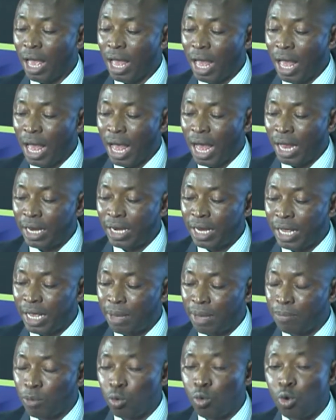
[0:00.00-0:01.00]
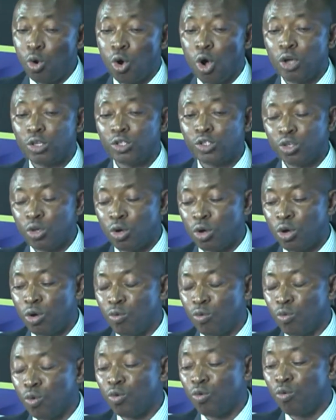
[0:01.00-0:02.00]
And we also
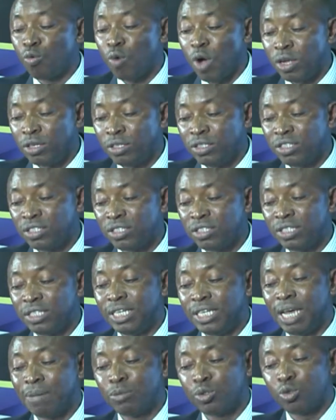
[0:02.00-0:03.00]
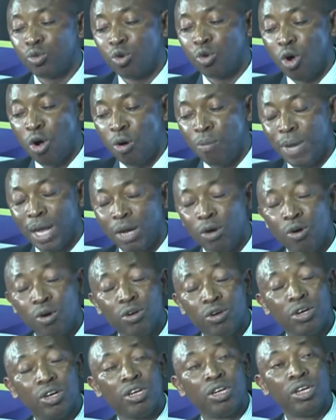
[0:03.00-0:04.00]
would want them to come along